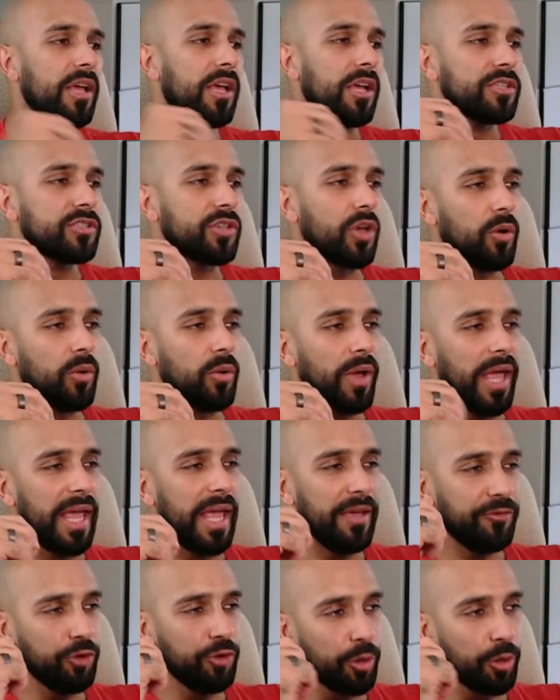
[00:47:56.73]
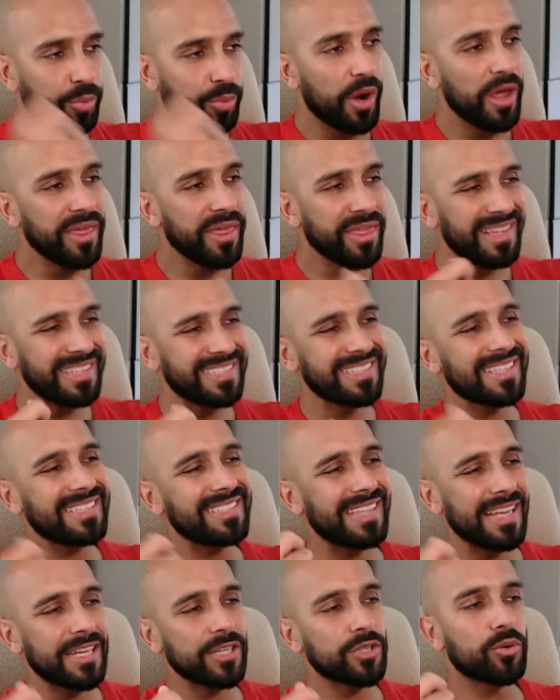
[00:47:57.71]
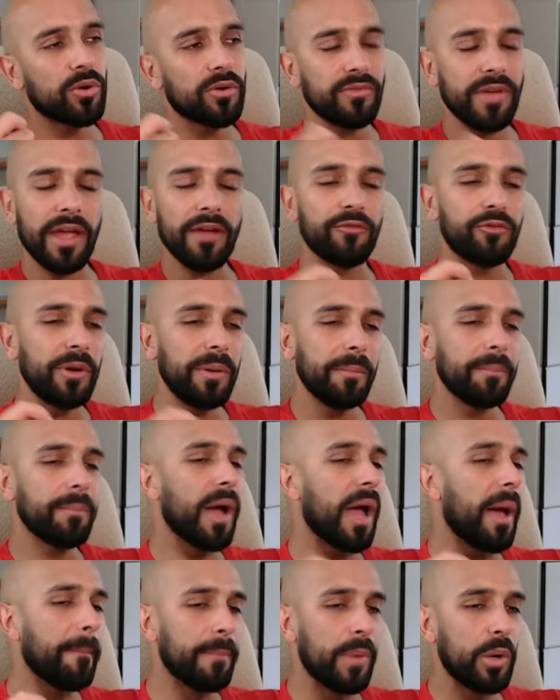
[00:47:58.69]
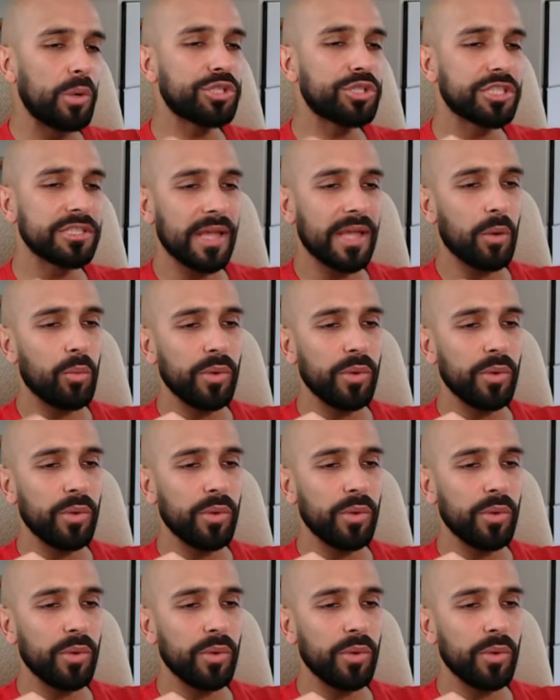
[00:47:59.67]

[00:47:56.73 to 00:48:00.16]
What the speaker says: So if your breath is the center of every emotion that we